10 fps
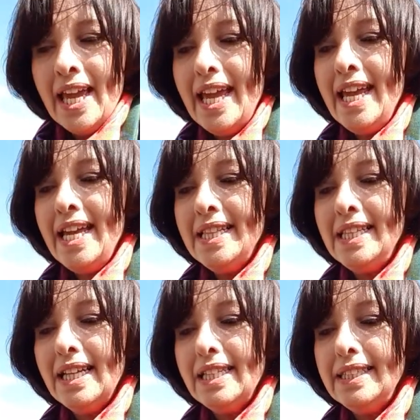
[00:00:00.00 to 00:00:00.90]

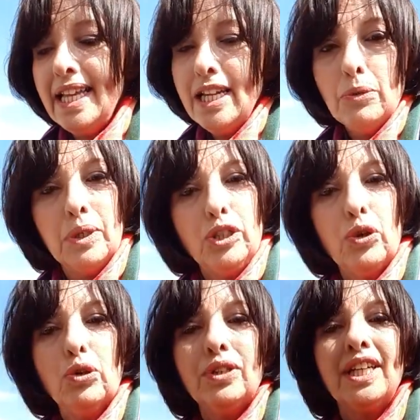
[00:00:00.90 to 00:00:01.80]
And they were
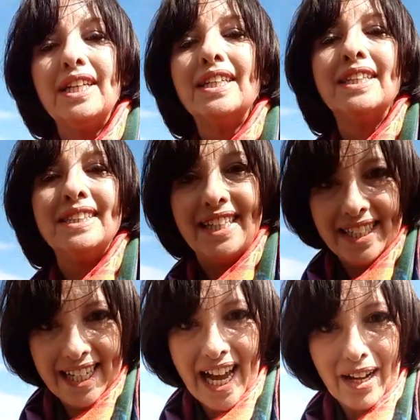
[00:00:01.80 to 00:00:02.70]
cooking the
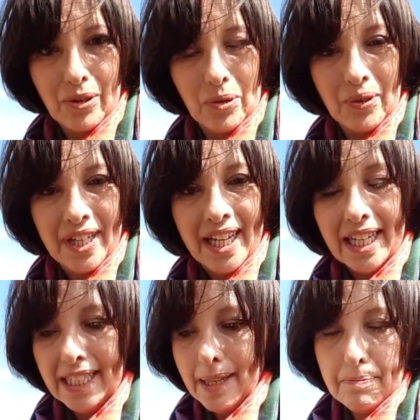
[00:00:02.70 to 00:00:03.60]
icaco
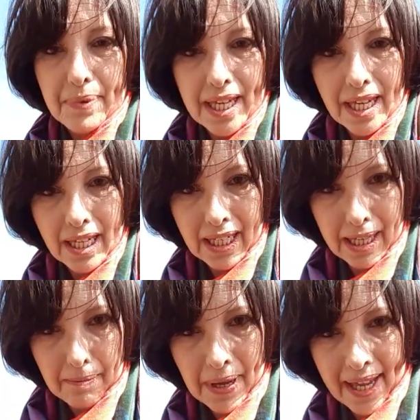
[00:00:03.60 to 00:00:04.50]
in a big
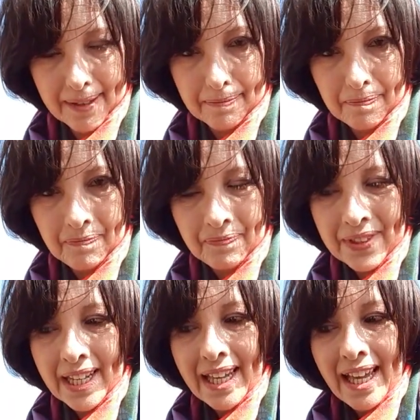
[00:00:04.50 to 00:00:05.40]
pan.
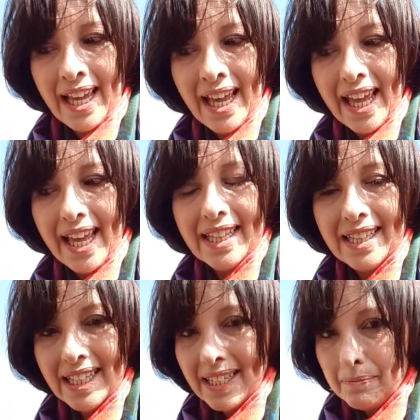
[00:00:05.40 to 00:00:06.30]

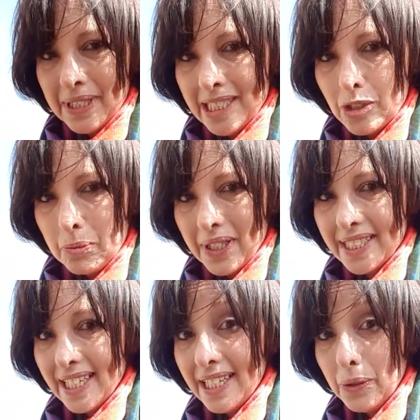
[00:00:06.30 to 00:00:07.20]
And Mini
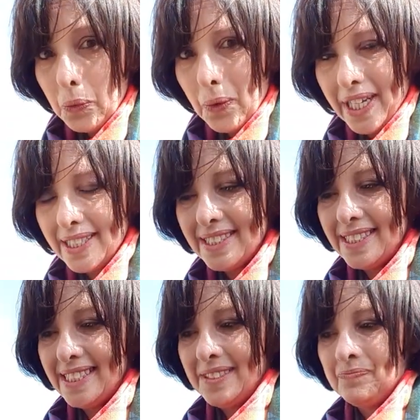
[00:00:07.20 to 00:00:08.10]
Spoleta, he
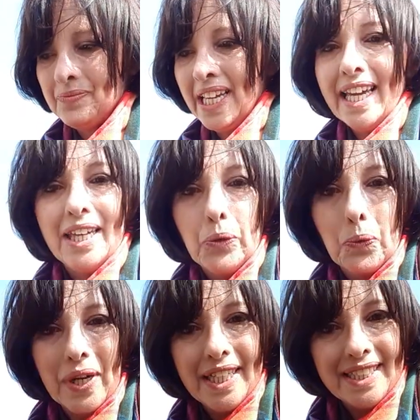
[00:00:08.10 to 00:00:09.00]
waited. He
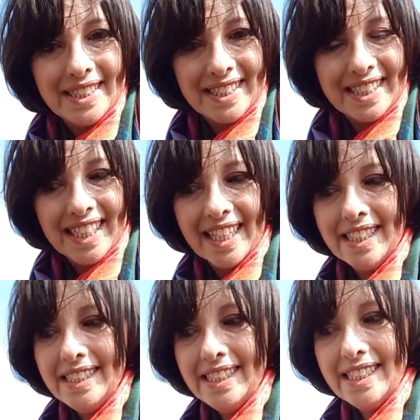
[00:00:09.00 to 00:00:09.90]
waited
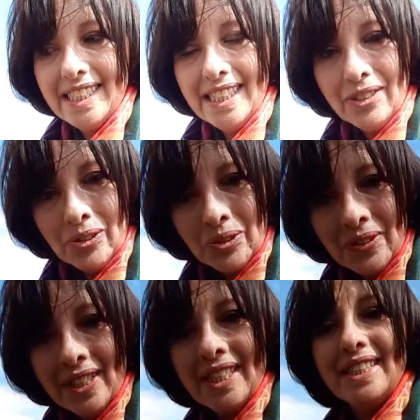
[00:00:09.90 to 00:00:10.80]
until
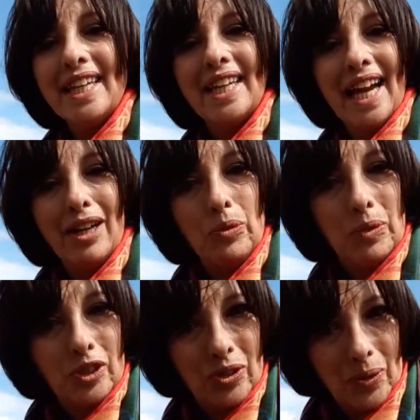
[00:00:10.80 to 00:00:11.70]
the icaco
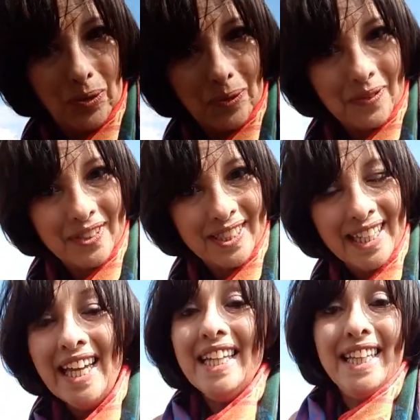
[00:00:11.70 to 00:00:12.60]
was cold.
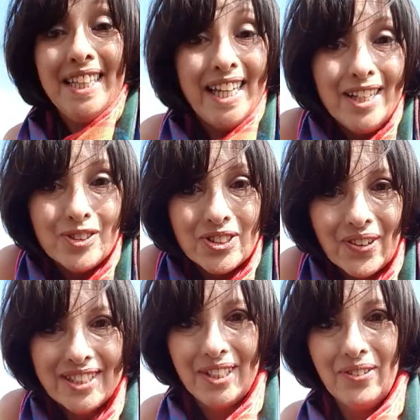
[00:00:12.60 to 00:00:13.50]
Then he
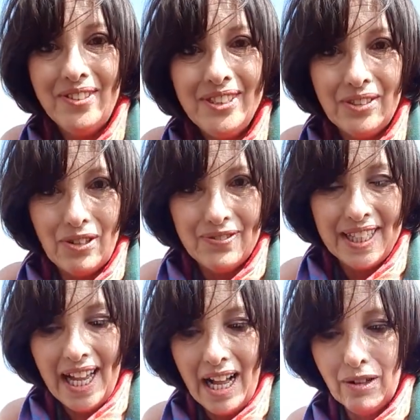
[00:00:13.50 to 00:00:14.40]
saw the owner of
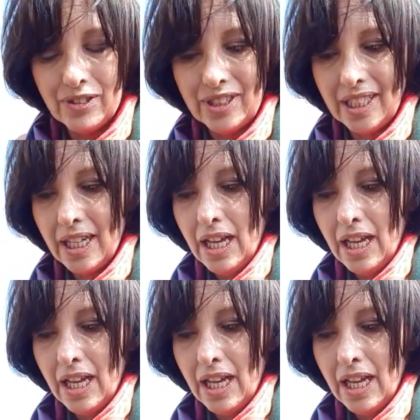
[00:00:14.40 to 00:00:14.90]
the house